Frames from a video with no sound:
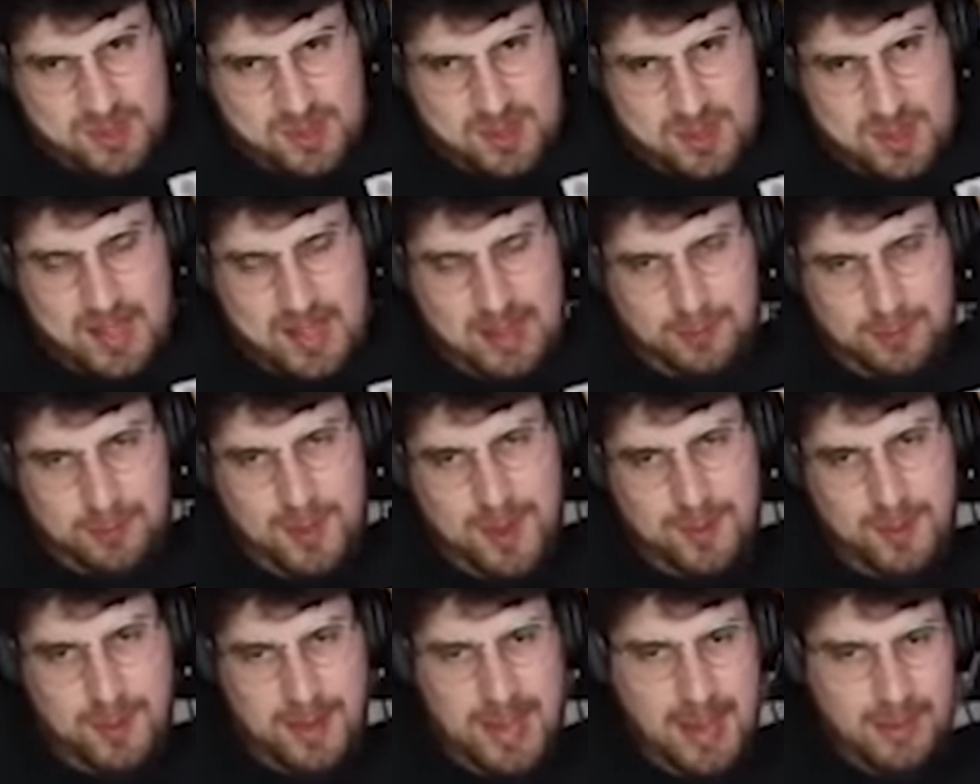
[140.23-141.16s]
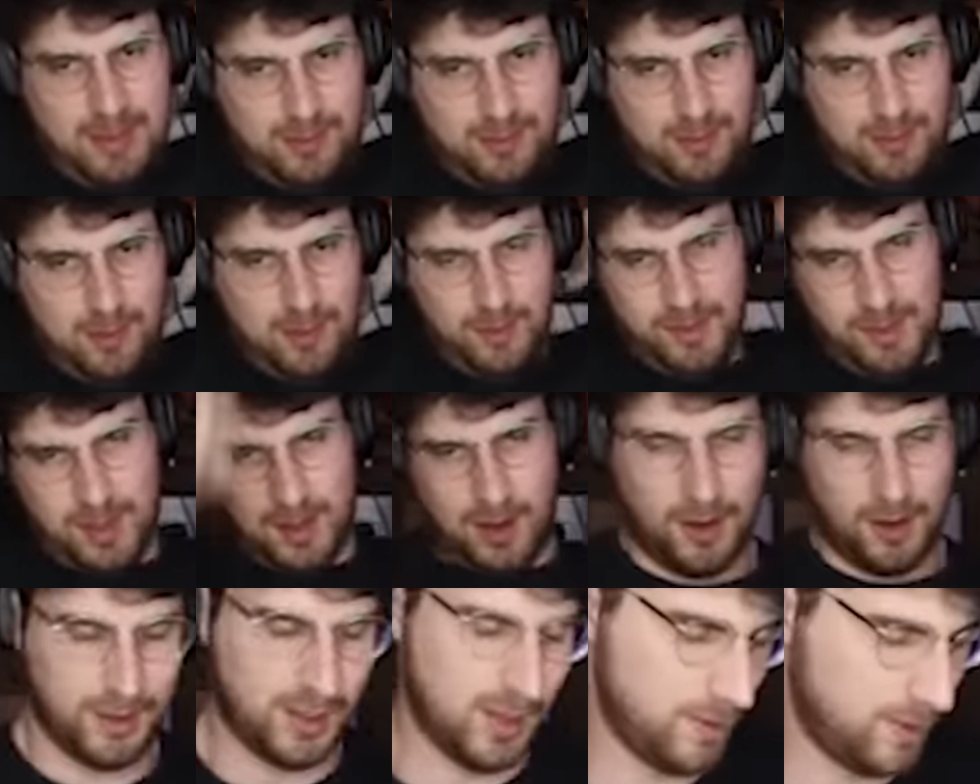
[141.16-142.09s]
that's when people get into all the
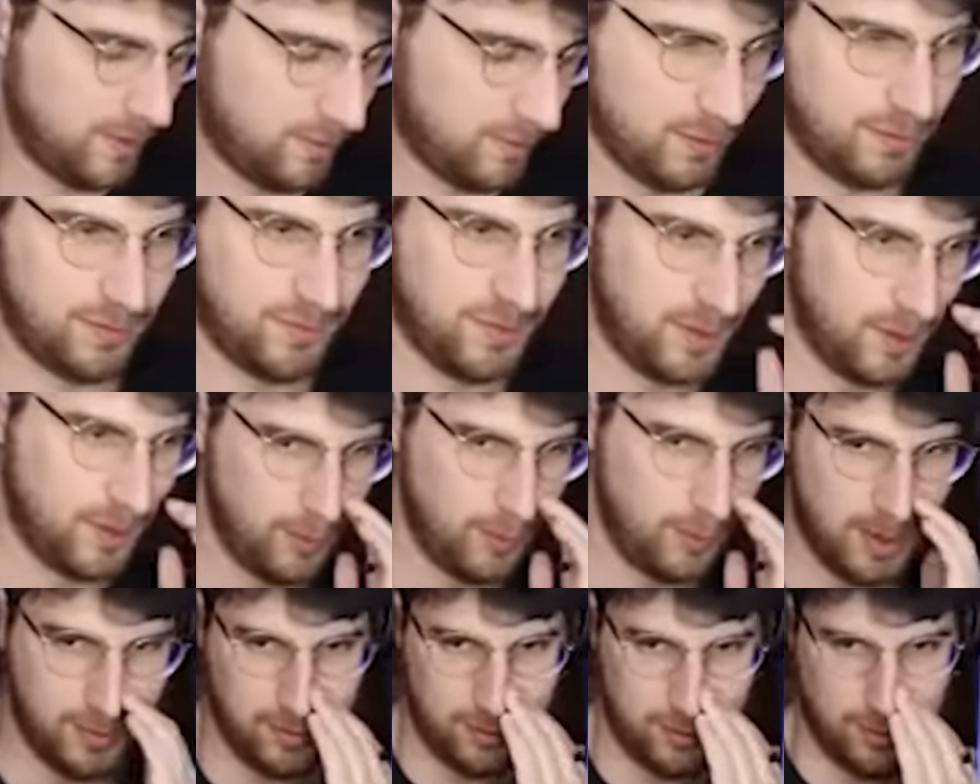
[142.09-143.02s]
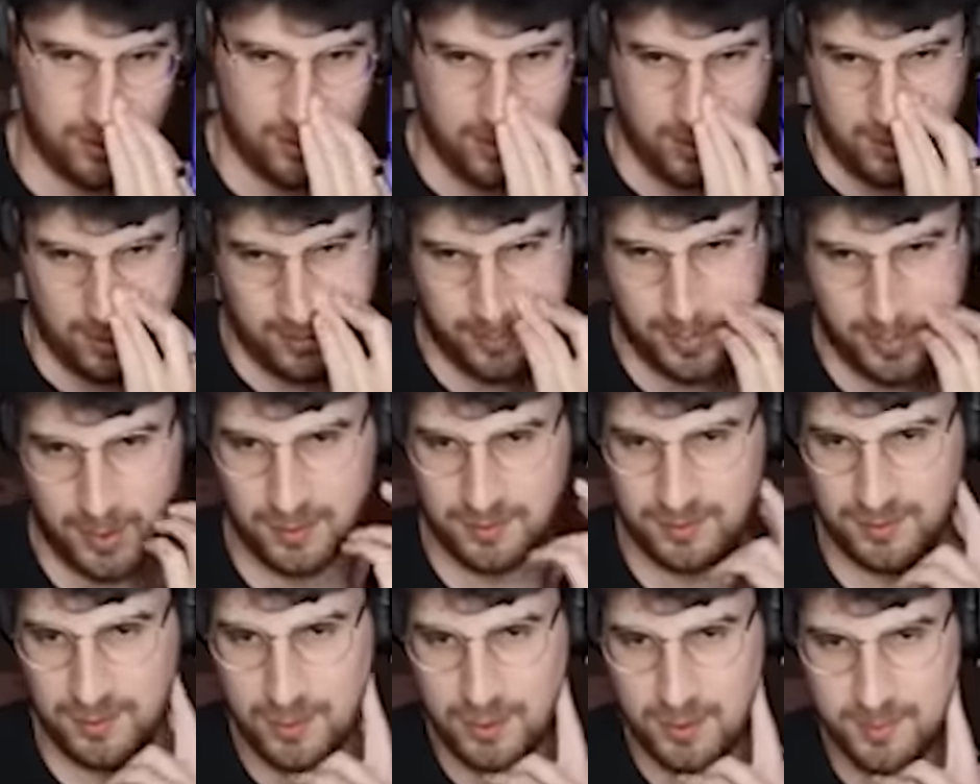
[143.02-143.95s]
arguments over whether
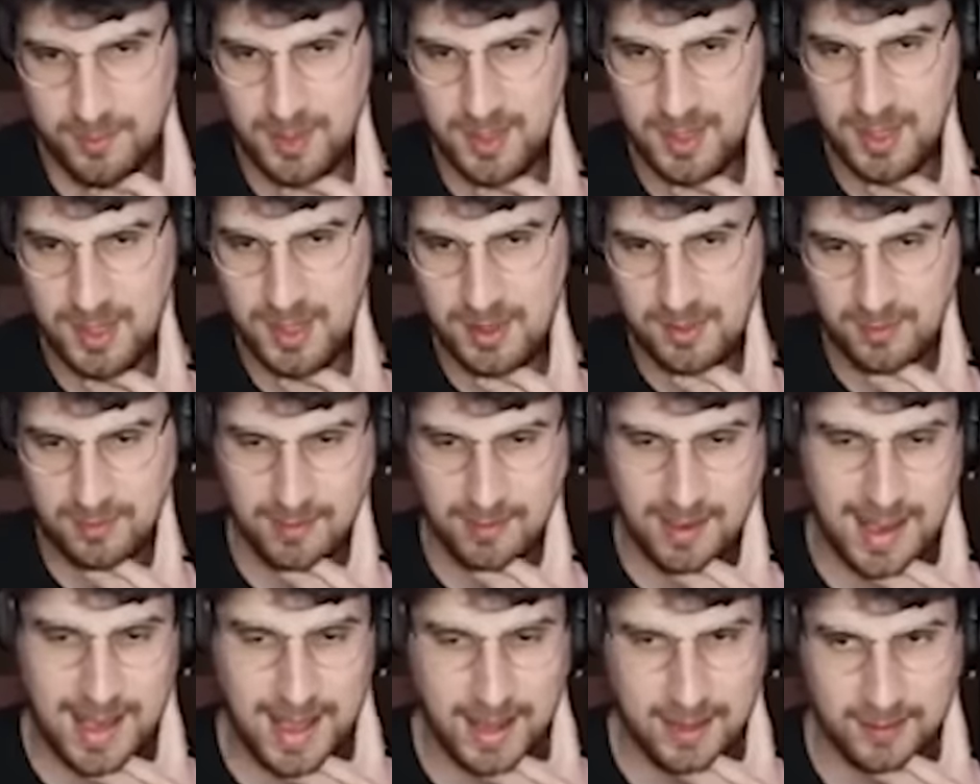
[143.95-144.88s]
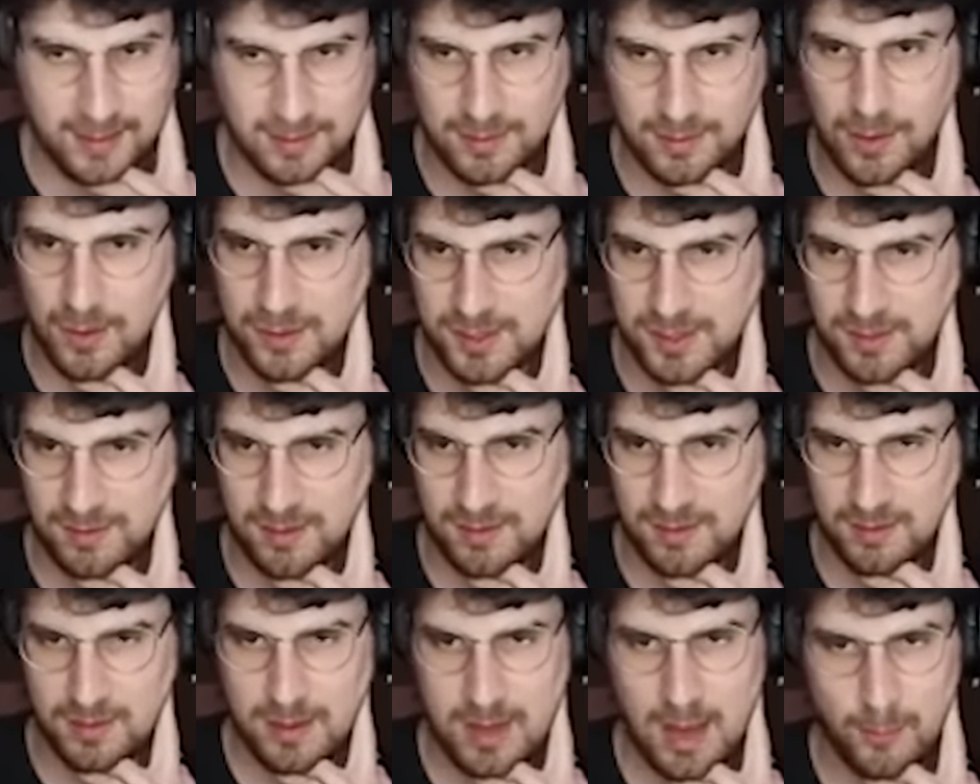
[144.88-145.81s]
personhood begins at
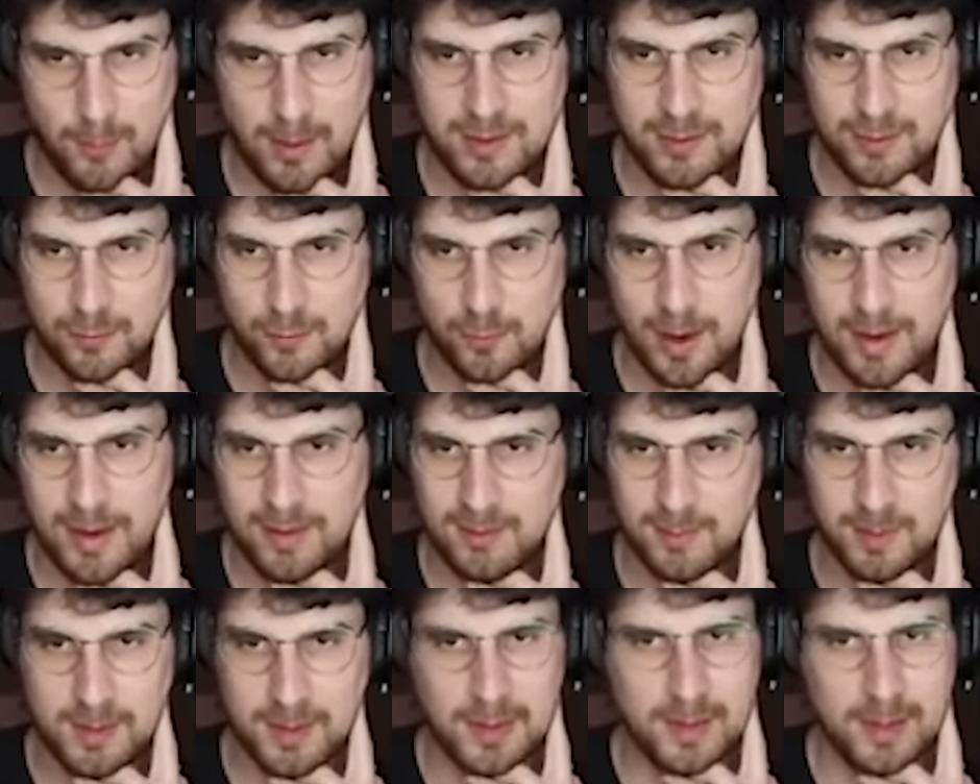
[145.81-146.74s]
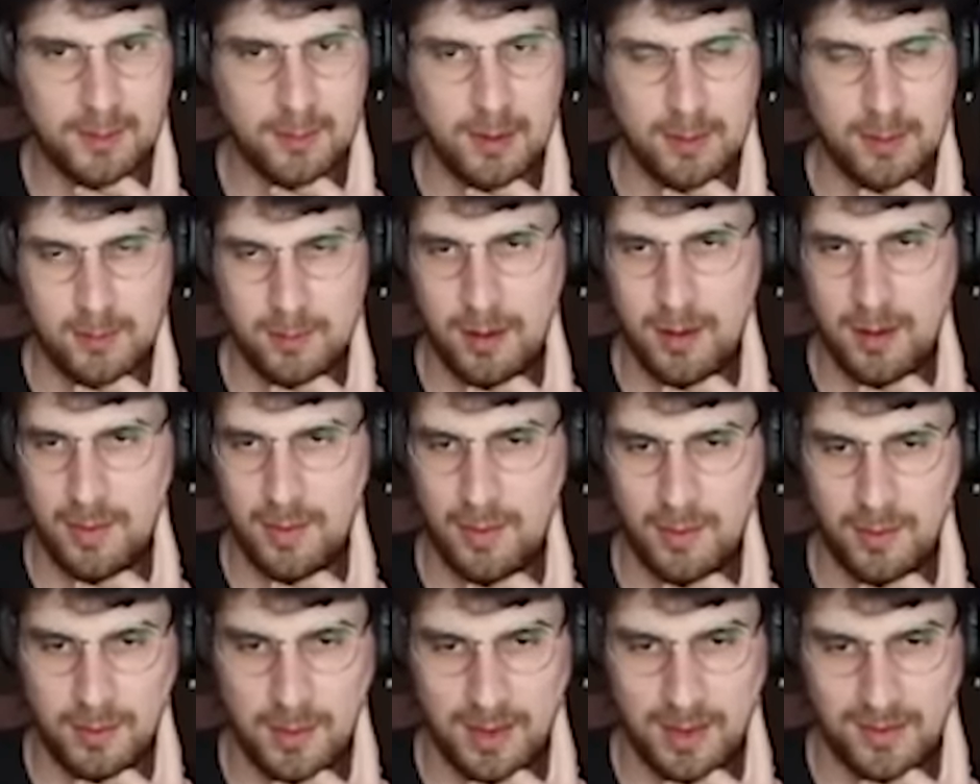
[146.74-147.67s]
consciousness, or, yeah, when do rights begin, rather
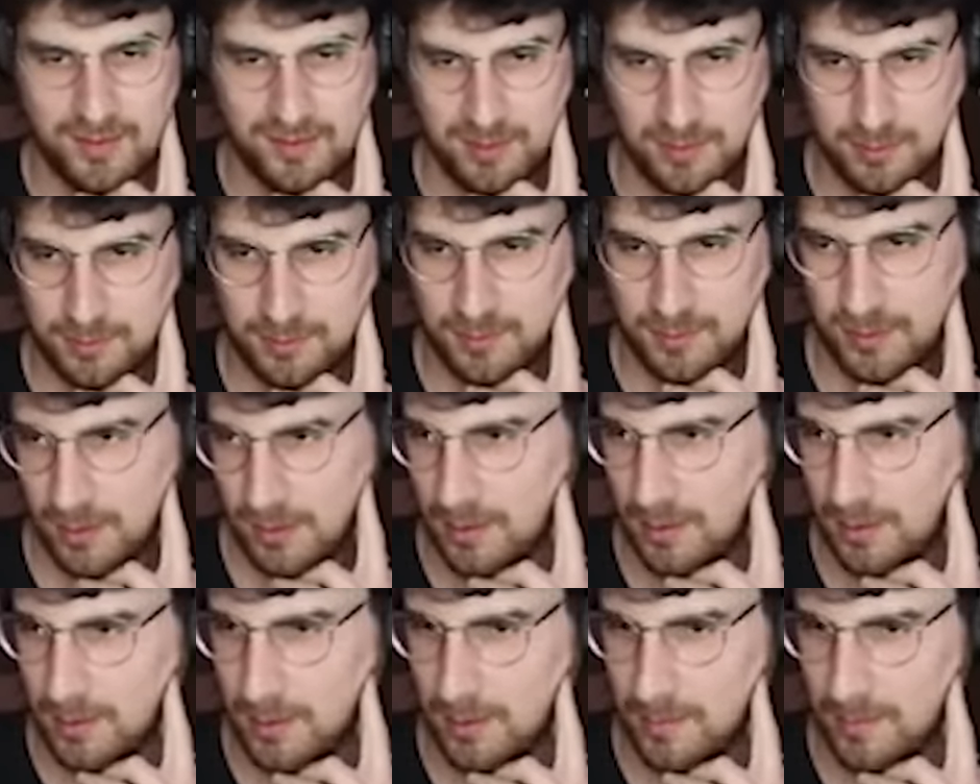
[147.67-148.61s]
than life, as I would say, yeah.